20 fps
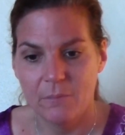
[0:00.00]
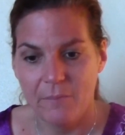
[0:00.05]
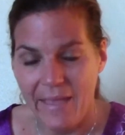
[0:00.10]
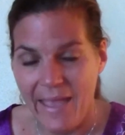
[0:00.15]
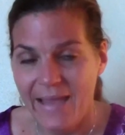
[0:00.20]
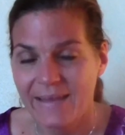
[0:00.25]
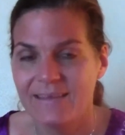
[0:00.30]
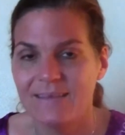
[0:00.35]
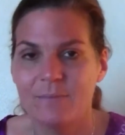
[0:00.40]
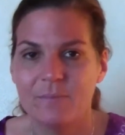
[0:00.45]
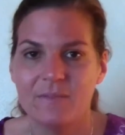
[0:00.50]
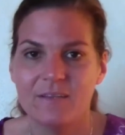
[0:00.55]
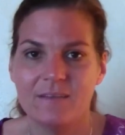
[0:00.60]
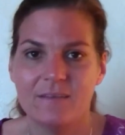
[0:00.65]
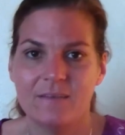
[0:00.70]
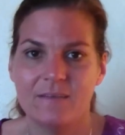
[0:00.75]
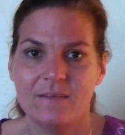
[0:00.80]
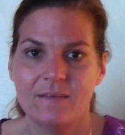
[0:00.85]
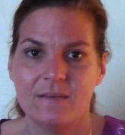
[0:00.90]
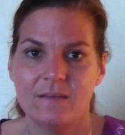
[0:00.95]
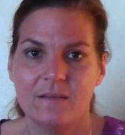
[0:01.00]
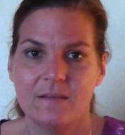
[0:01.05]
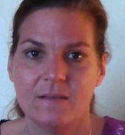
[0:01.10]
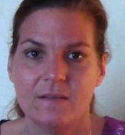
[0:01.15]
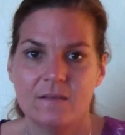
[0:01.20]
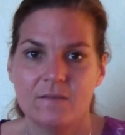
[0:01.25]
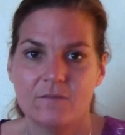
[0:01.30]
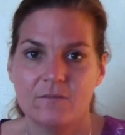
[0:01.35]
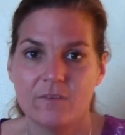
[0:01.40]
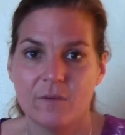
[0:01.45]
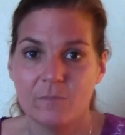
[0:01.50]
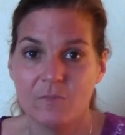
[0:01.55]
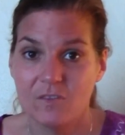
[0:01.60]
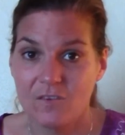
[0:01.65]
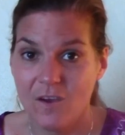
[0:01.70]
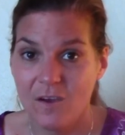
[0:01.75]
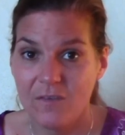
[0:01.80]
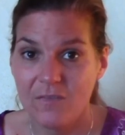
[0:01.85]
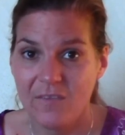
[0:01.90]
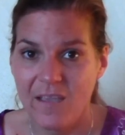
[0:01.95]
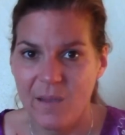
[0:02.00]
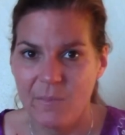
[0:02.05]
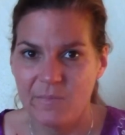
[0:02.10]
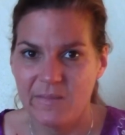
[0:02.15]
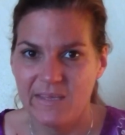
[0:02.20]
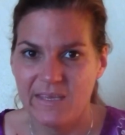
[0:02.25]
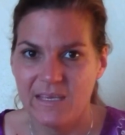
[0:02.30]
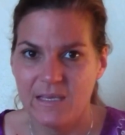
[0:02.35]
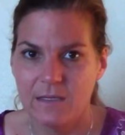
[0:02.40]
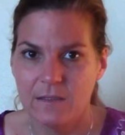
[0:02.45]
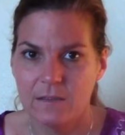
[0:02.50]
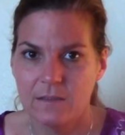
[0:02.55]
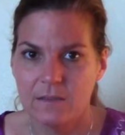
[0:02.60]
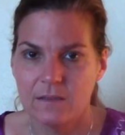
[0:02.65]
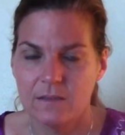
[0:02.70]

abandonment from star family.